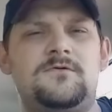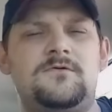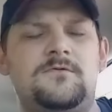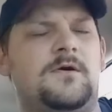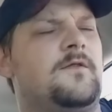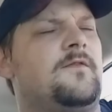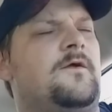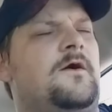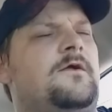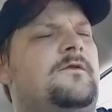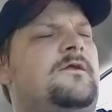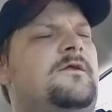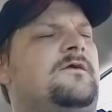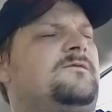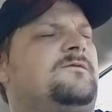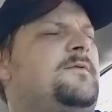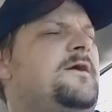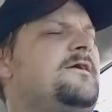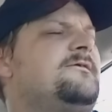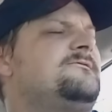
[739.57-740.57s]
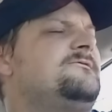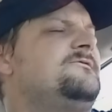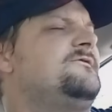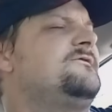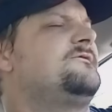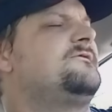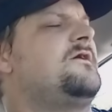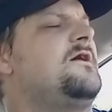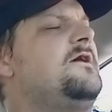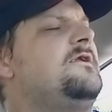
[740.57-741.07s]
Well, not the
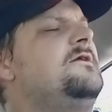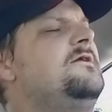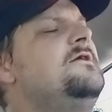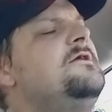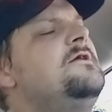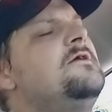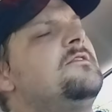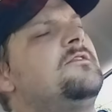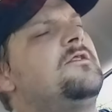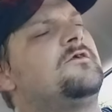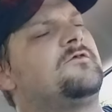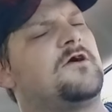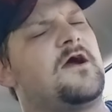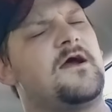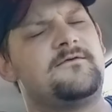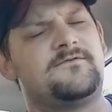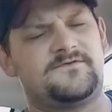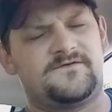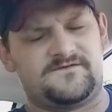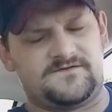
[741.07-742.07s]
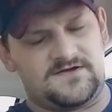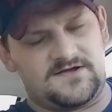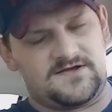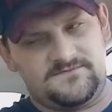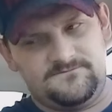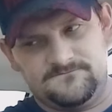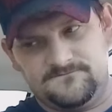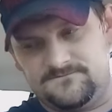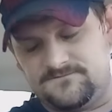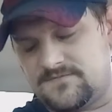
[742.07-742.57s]
passenger side, the driver's
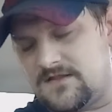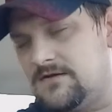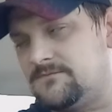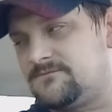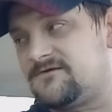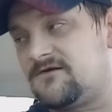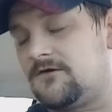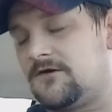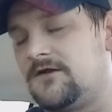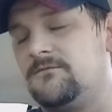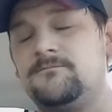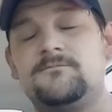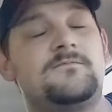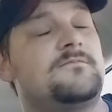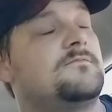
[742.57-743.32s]
side. I'm sorry.